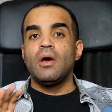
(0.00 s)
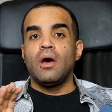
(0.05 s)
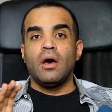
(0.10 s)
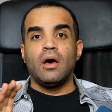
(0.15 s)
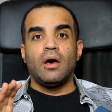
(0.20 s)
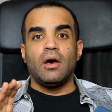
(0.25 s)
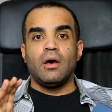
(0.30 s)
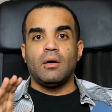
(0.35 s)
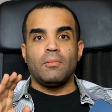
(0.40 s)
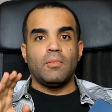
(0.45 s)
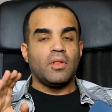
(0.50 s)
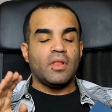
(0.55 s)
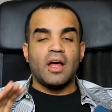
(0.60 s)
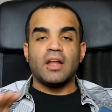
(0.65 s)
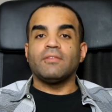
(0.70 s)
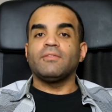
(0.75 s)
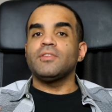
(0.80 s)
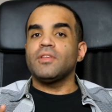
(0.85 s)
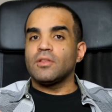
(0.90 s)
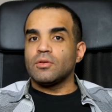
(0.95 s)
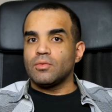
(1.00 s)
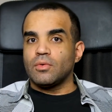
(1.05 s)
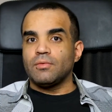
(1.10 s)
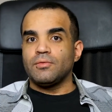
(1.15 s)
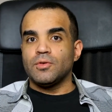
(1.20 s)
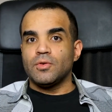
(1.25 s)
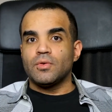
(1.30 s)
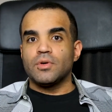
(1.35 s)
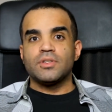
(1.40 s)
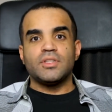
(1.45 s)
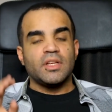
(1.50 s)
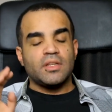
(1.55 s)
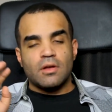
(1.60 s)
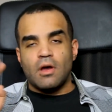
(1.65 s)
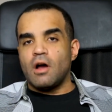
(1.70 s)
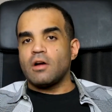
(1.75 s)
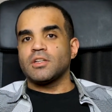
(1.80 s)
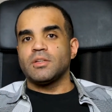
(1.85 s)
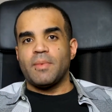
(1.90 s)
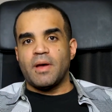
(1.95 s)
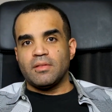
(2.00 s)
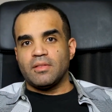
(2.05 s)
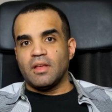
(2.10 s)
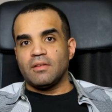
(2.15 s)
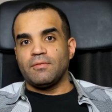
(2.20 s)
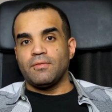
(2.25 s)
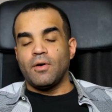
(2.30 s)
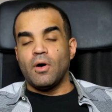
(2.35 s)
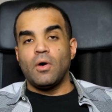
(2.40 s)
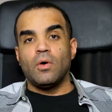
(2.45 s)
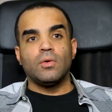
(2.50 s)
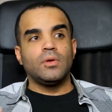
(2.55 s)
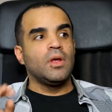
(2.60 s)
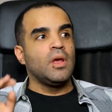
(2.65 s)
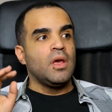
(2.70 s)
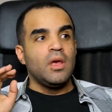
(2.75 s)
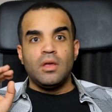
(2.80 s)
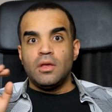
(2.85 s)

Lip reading: A lot of the other reviewers that talked about that phone,